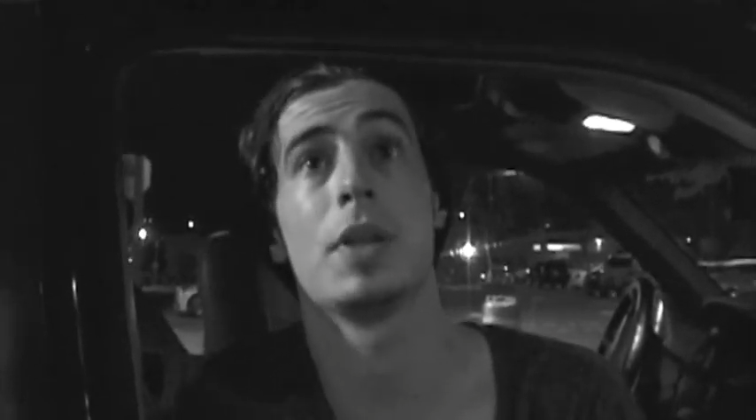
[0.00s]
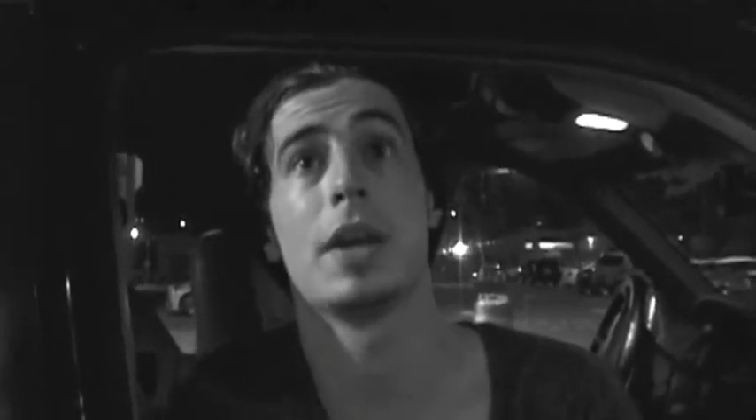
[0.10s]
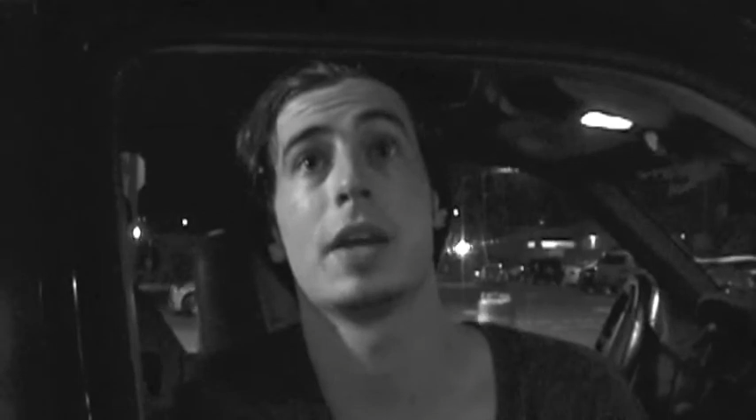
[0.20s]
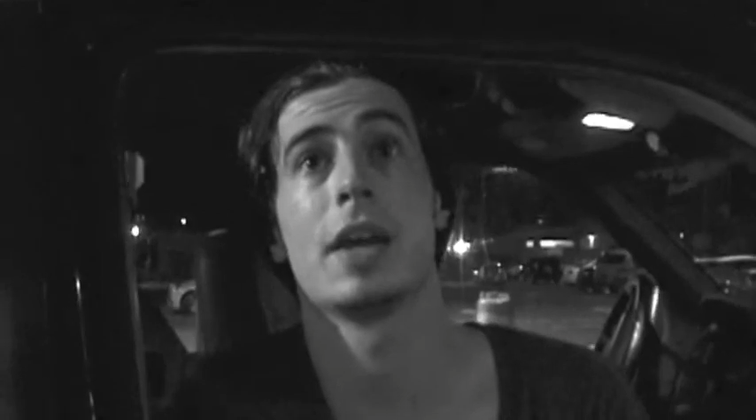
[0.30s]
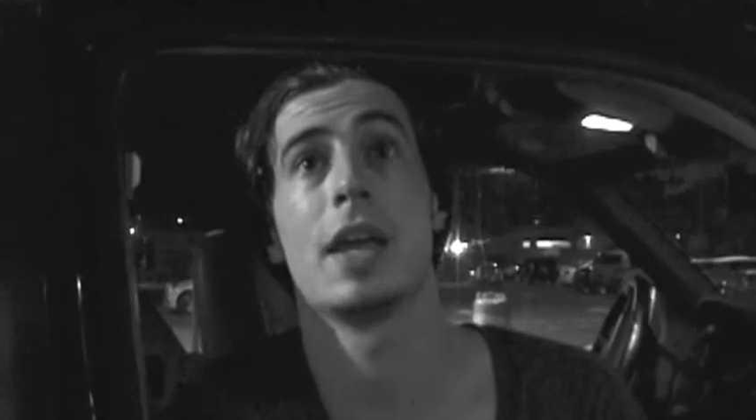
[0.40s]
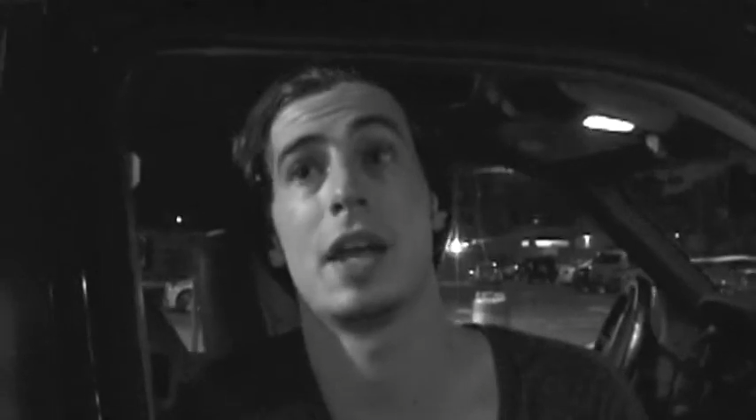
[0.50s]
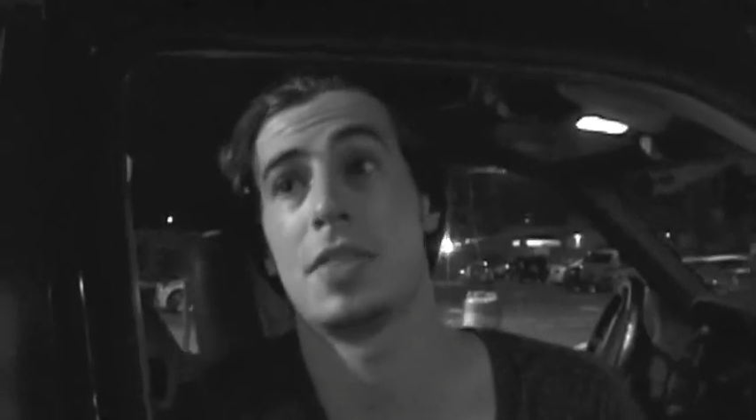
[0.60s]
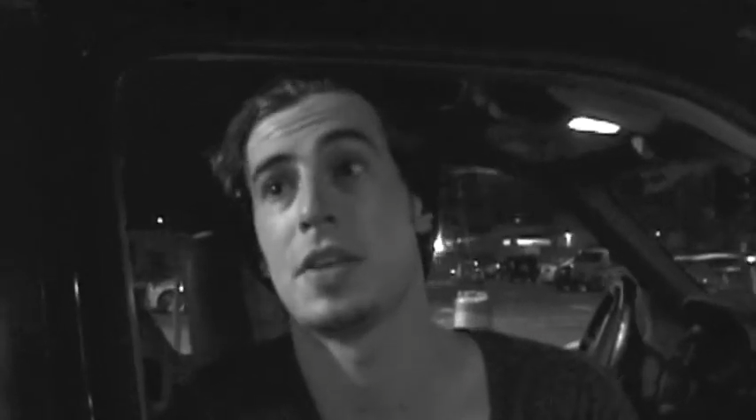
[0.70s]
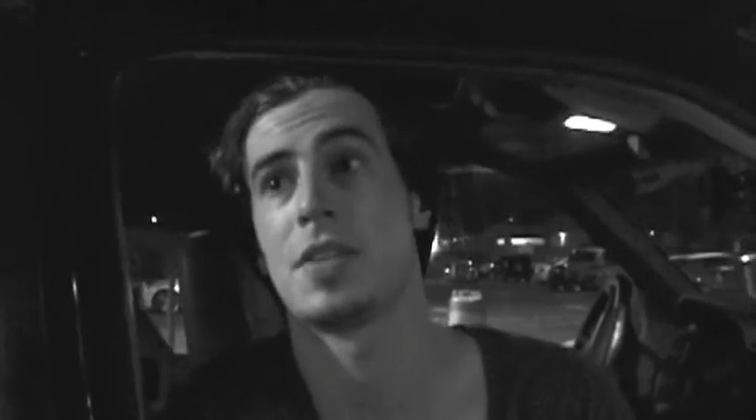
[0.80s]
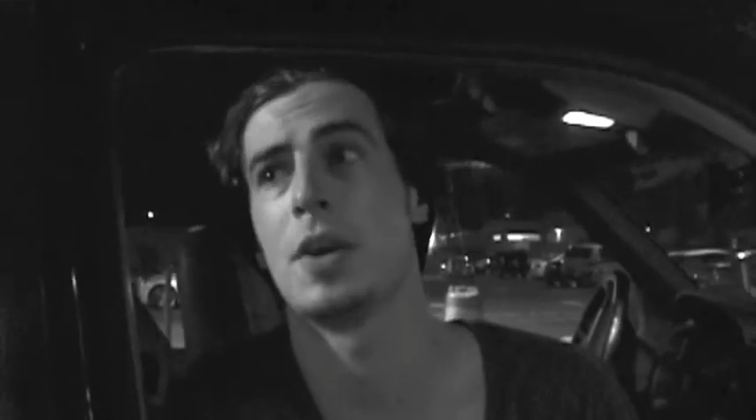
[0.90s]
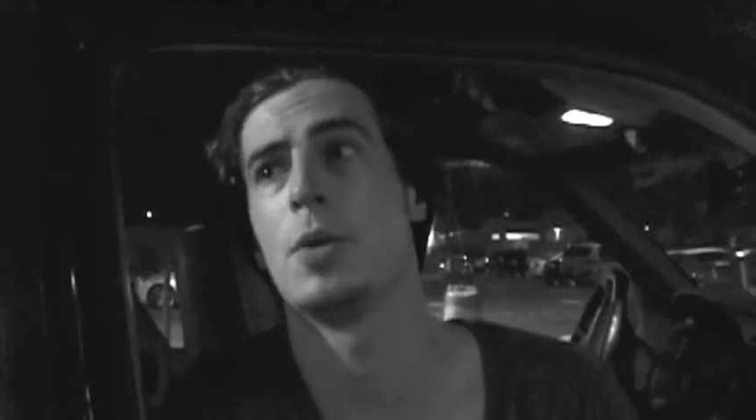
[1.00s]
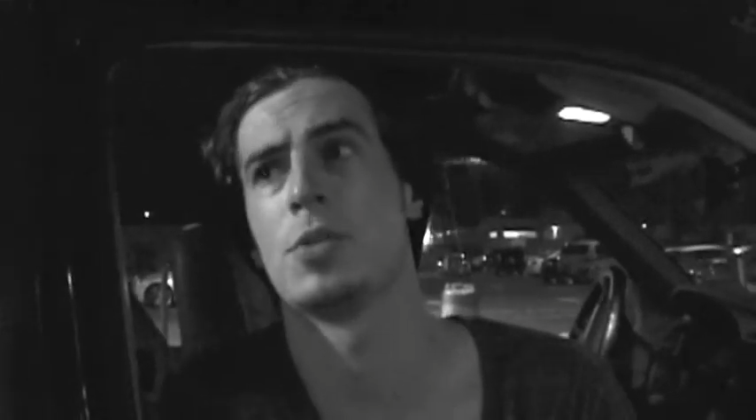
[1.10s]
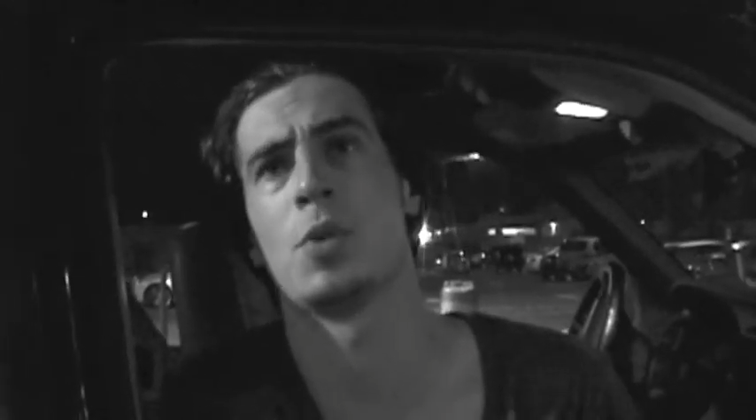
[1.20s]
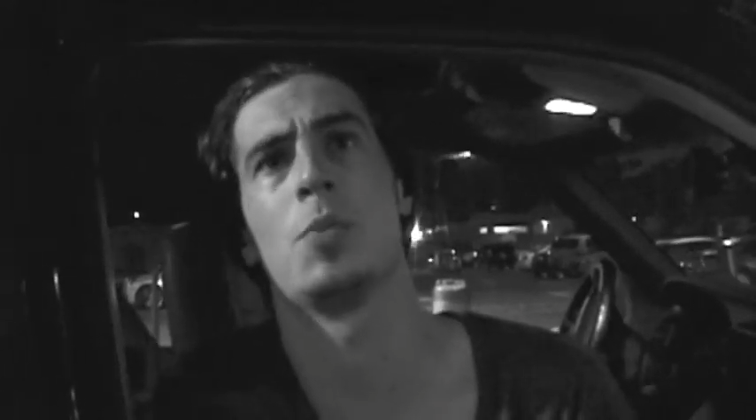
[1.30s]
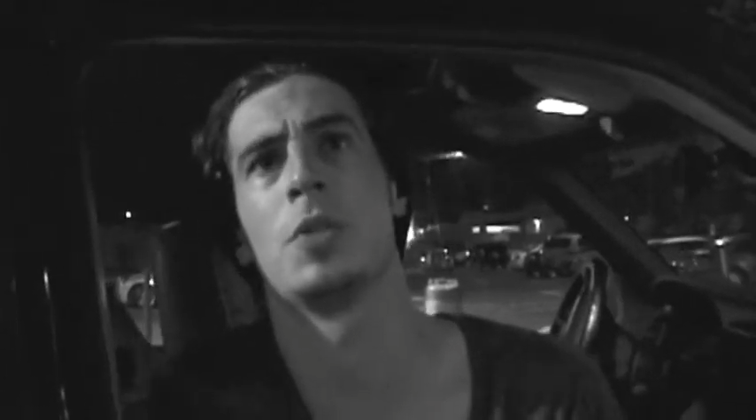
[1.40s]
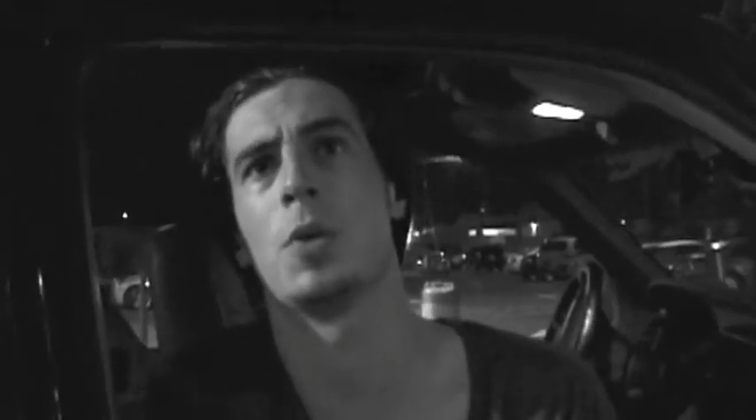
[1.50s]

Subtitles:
playing, and I think they always will be.